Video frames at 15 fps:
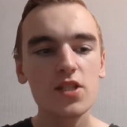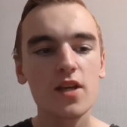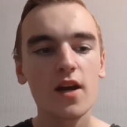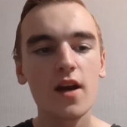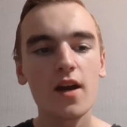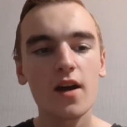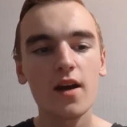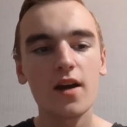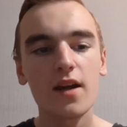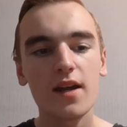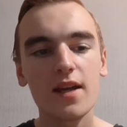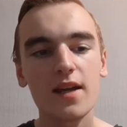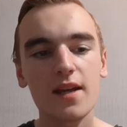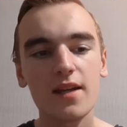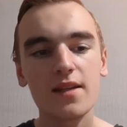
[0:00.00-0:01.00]
car
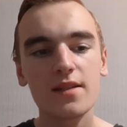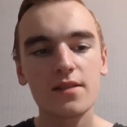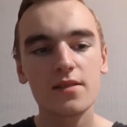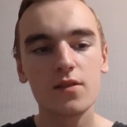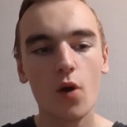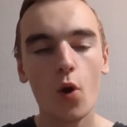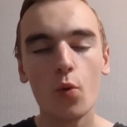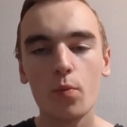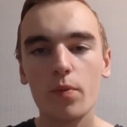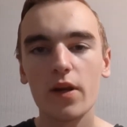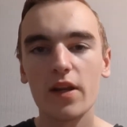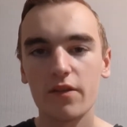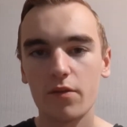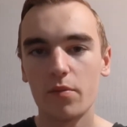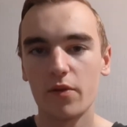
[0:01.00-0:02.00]
is
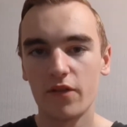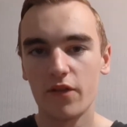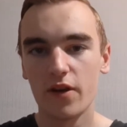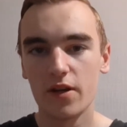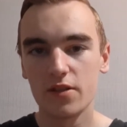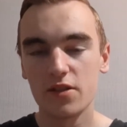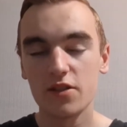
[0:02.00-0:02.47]
unbelievably fast.